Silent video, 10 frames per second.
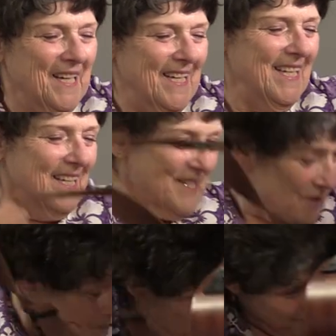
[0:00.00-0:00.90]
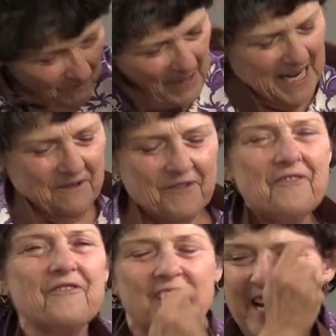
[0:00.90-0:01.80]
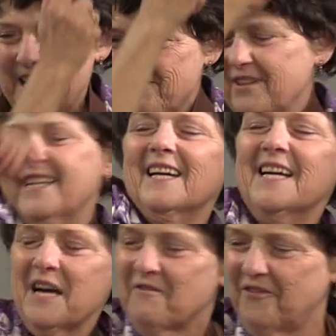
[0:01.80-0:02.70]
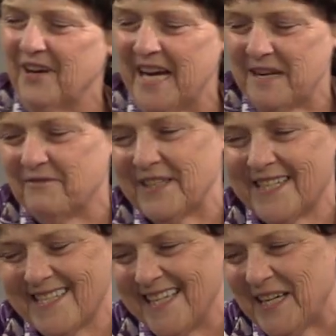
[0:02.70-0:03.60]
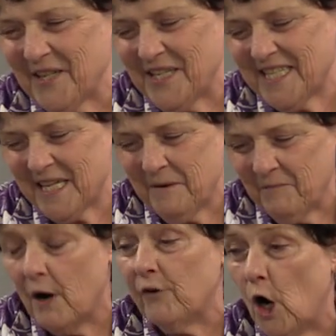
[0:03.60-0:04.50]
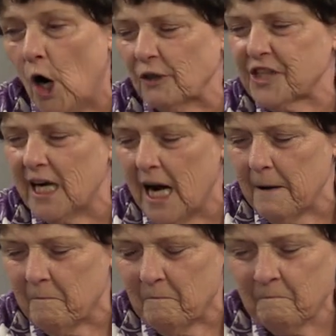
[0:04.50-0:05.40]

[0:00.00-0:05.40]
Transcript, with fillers: He is one of my favorite singers of all time.